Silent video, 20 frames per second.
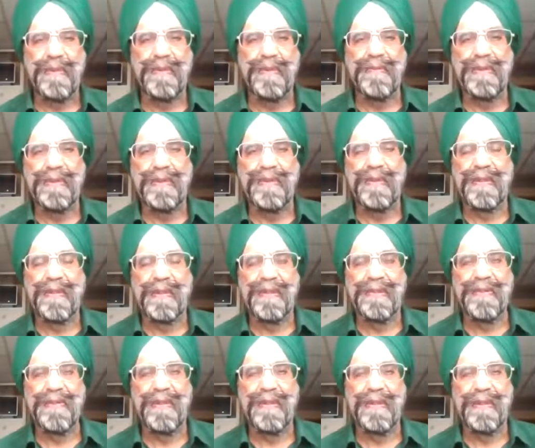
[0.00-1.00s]
which were
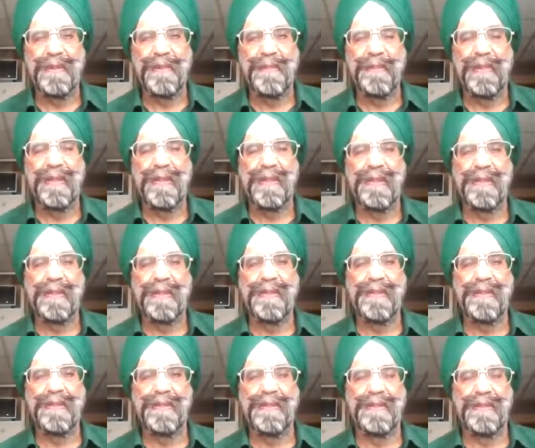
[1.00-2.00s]
actually compiled
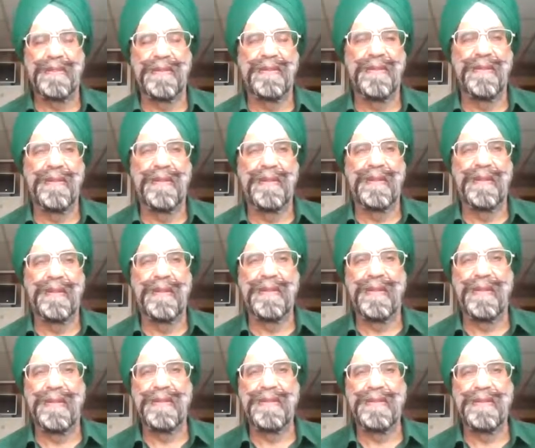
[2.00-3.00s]
under the
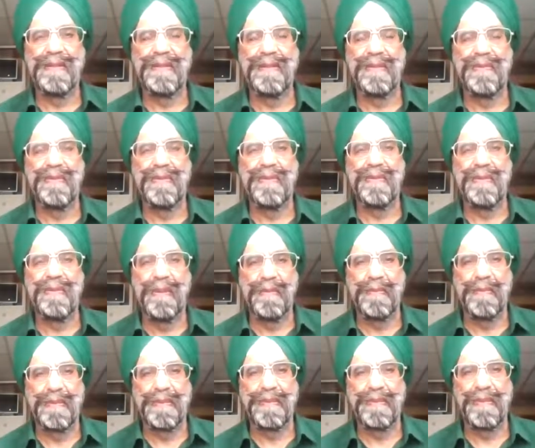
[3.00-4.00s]
guidance of Guru
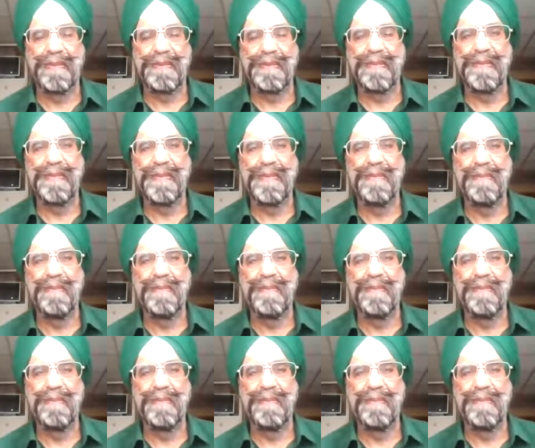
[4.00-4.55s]
Amar Das Ji.